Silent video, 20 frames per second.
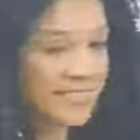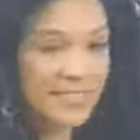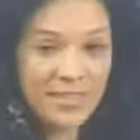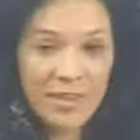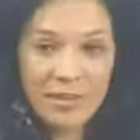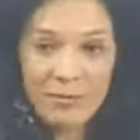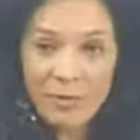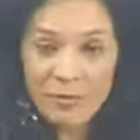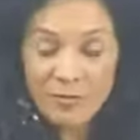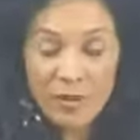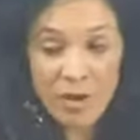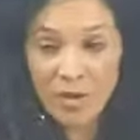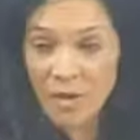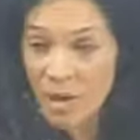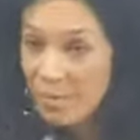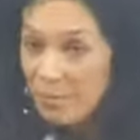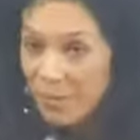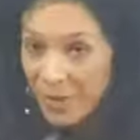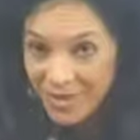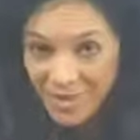you know, we've got
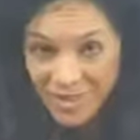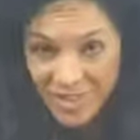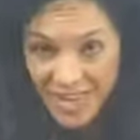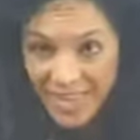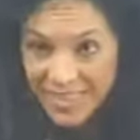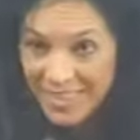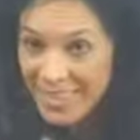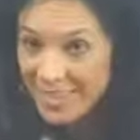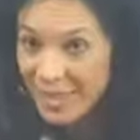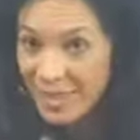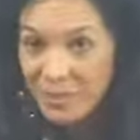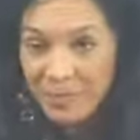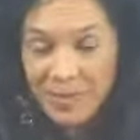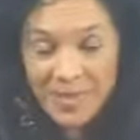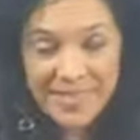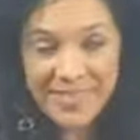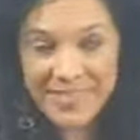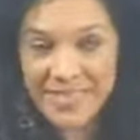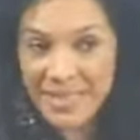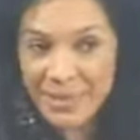no budget and it's going to be
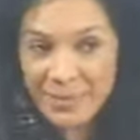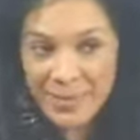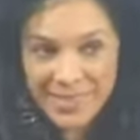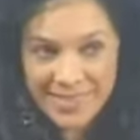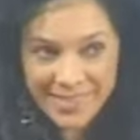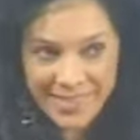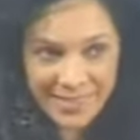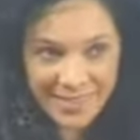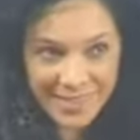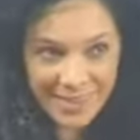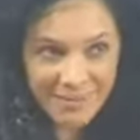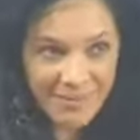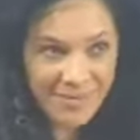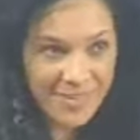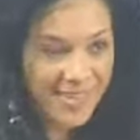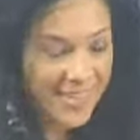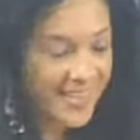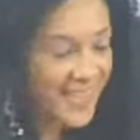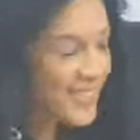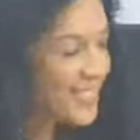in 6 weeks' time.
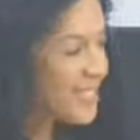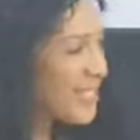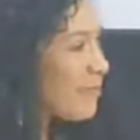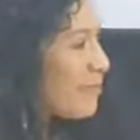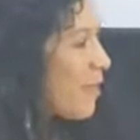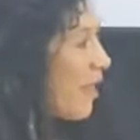So